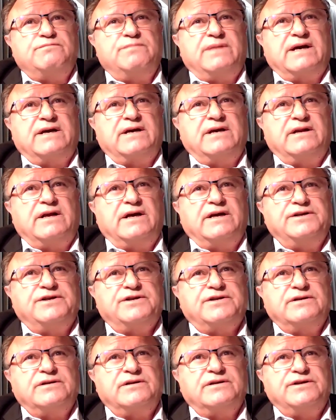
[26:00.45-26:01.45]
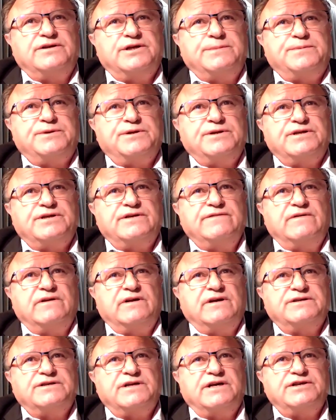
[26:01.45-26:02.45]
back in ancient Egyptian
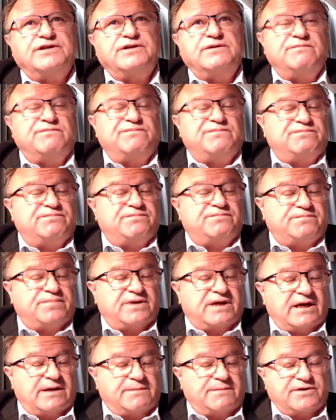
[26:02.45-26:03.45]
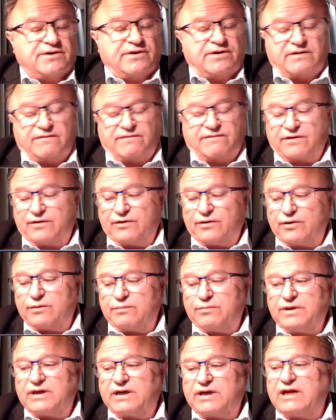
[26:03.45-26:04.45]
civilization perhaps heard of the Nubian